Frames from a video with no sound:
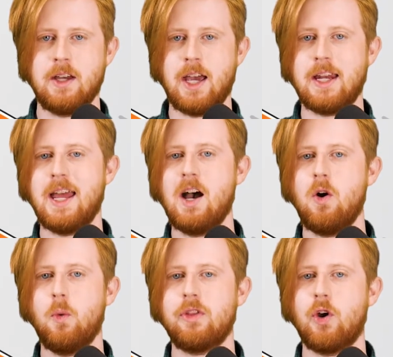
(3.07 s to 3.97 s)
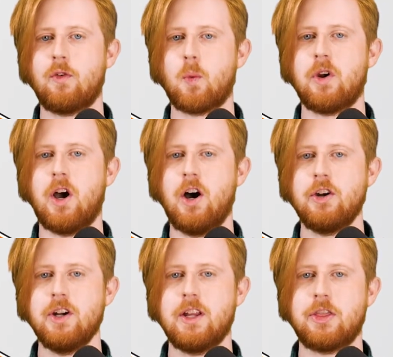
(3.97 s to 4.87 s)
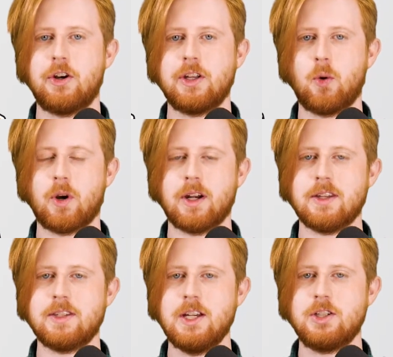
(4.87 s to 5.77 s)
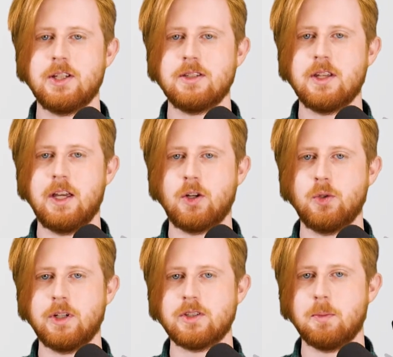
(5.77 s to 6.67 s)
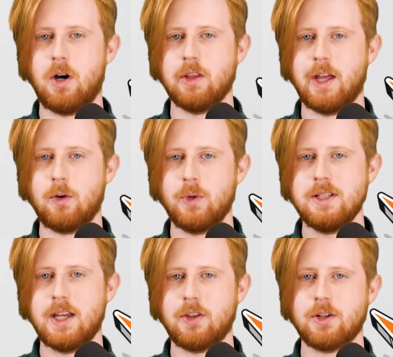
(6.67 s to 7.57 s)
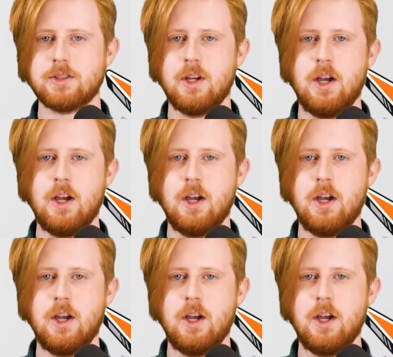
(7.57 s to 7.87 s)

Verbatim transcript: and now with over one hundred thirty organizations, including some online retailers,